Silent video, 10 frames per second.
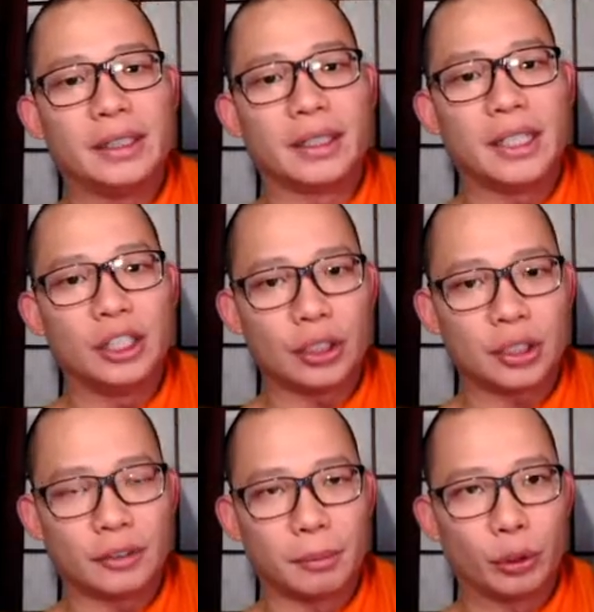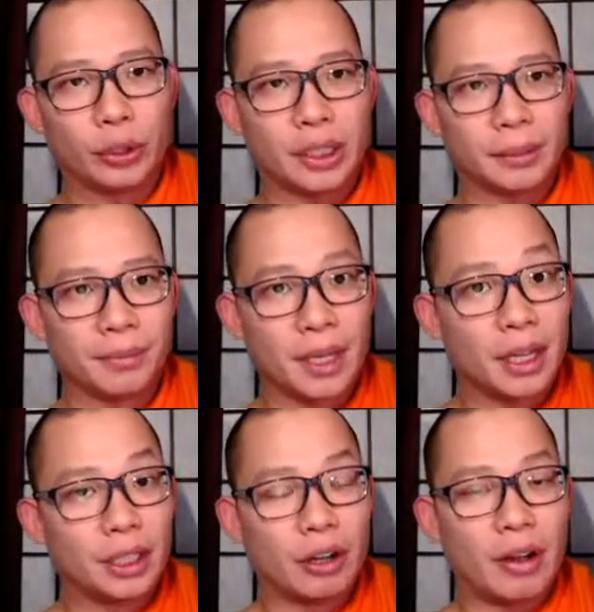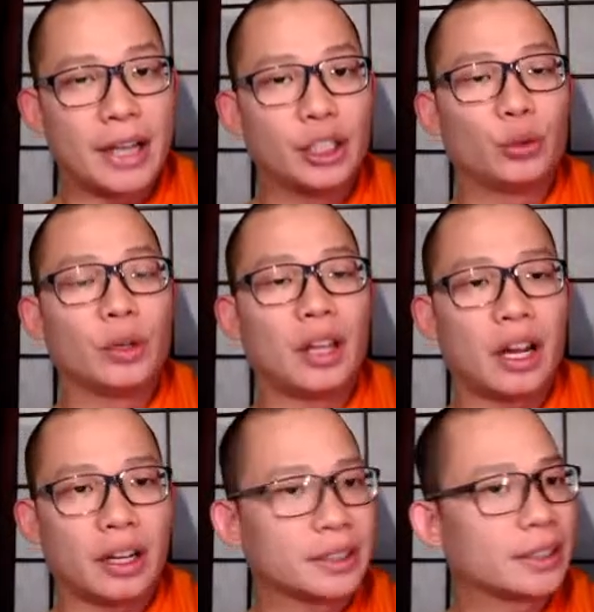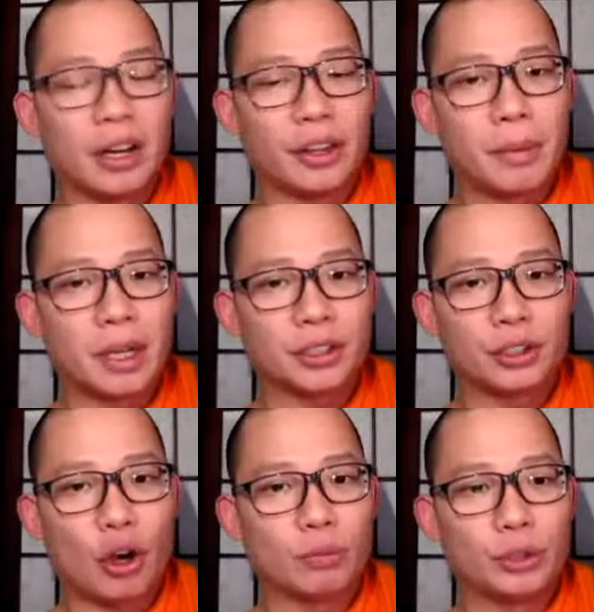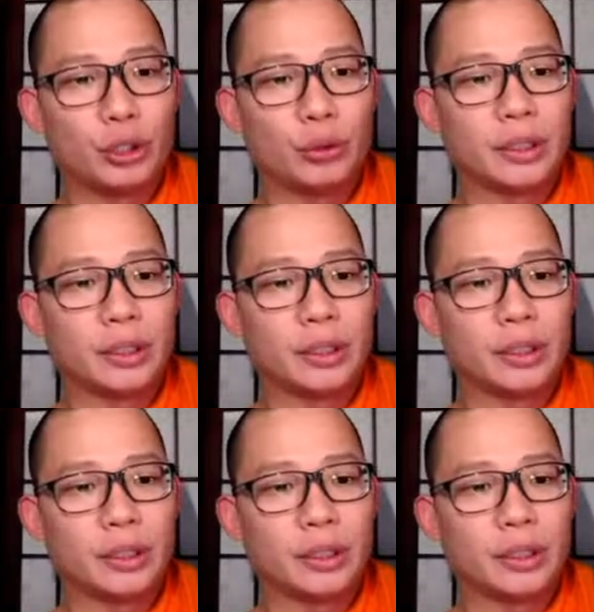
the teachings of the Buddha, I do a lot of things that other monks don't do,